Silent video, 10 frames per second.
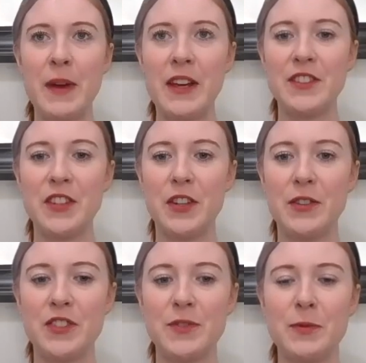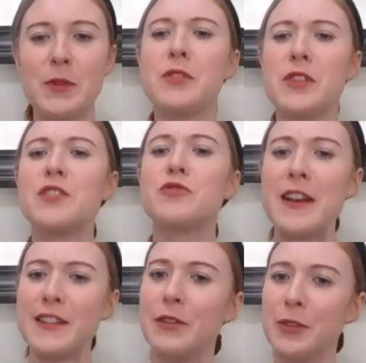makes you the
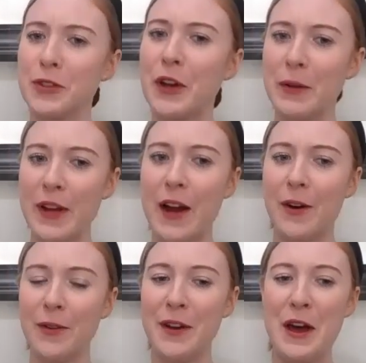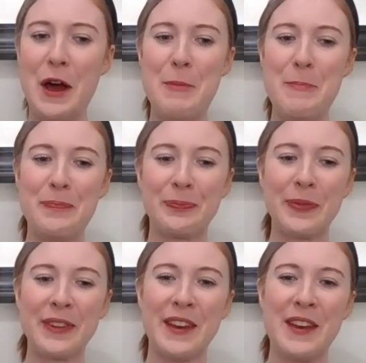stress levels go down
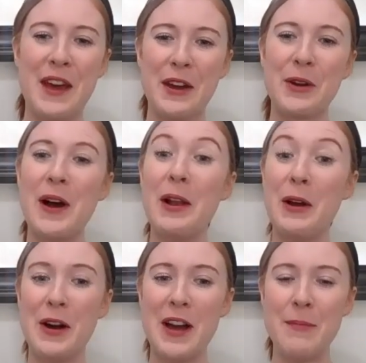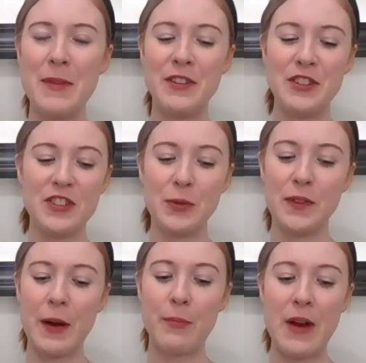quite a lot if you just do all
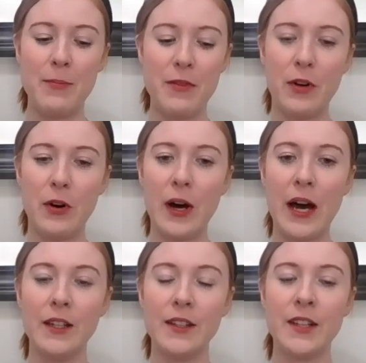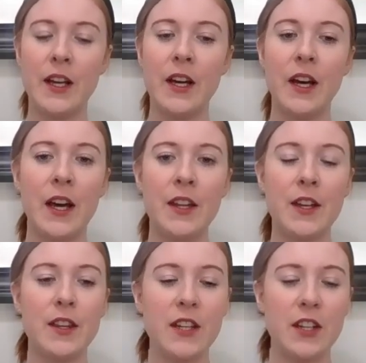that prep beforehand. And the
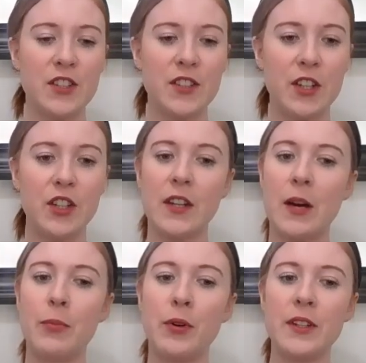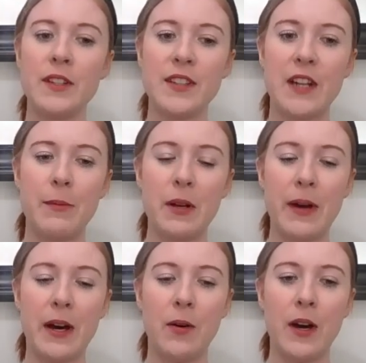other thing, just touching on that point, Simon,
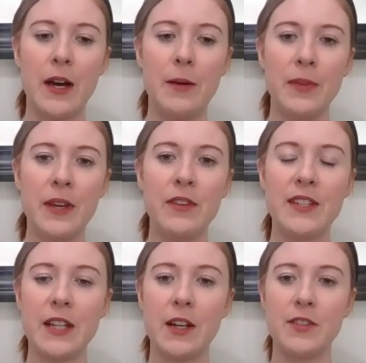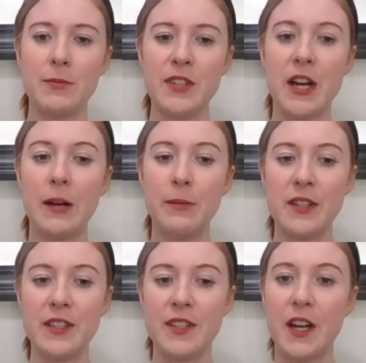about giving yourself some time at
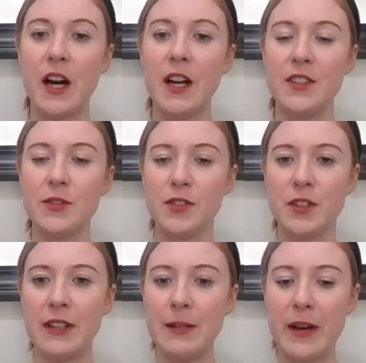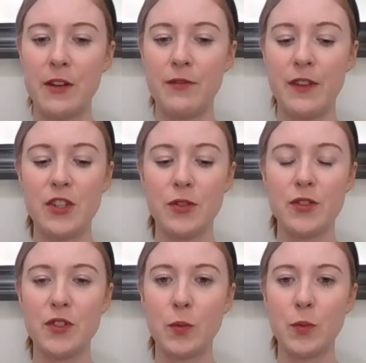the start is also really beneficial.
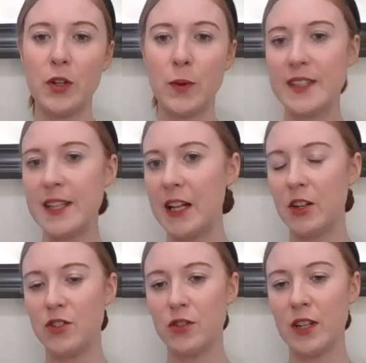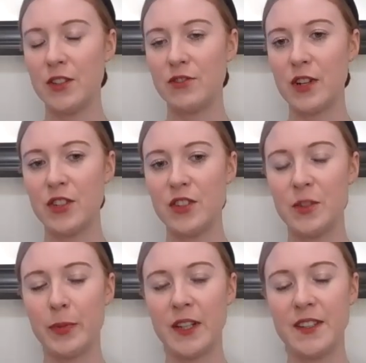So we always say in our joining instructions
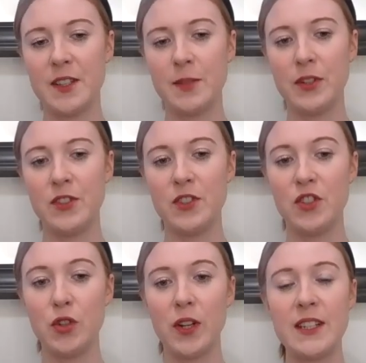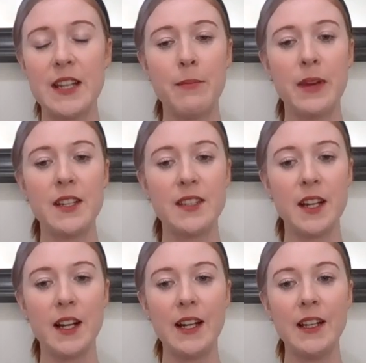to participants to join 10 minutes
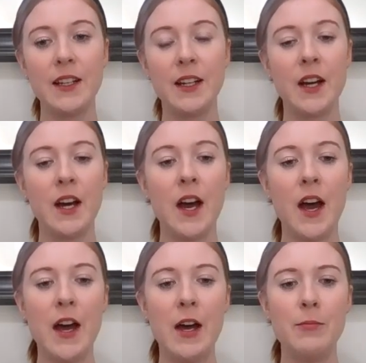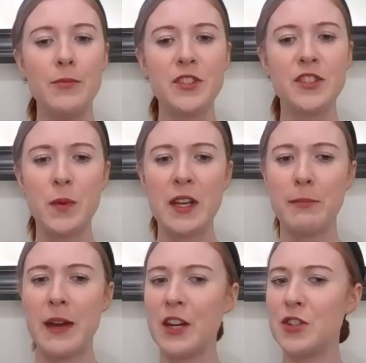early, just so we can
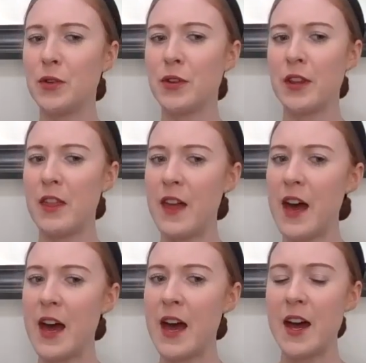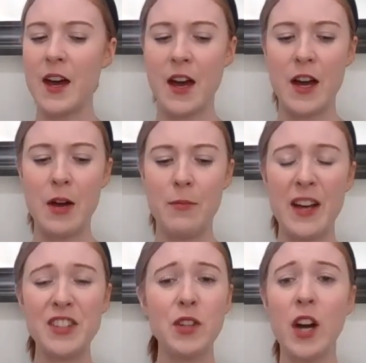make sure that they're there,
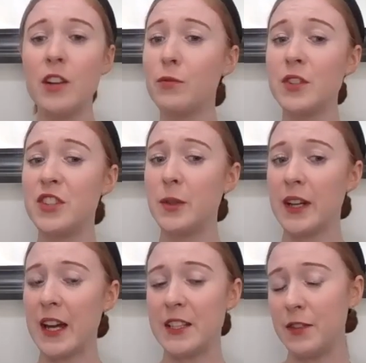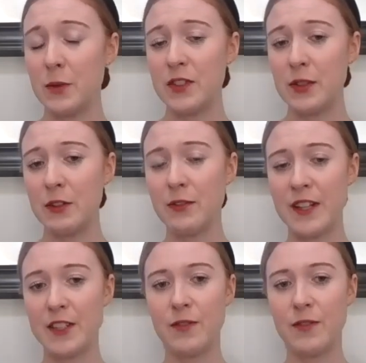as you kind of would do, I guess, if you were doing a
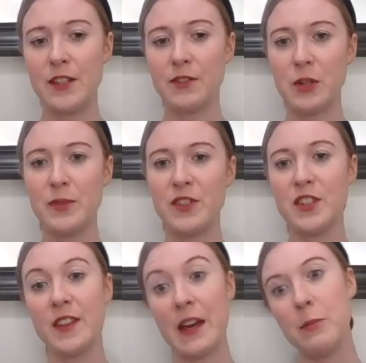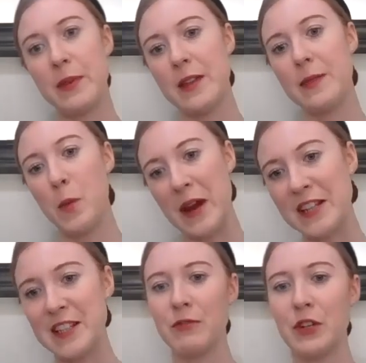face-to-face group. It's just that they would be in the
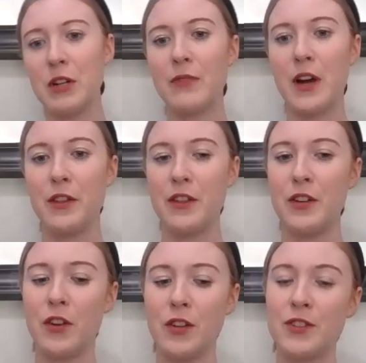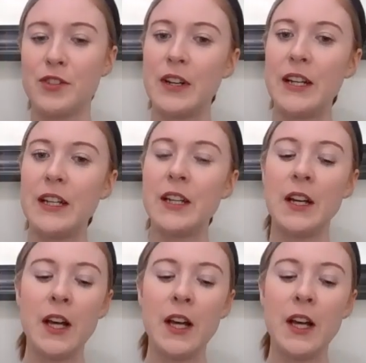waiting room rather than on screen.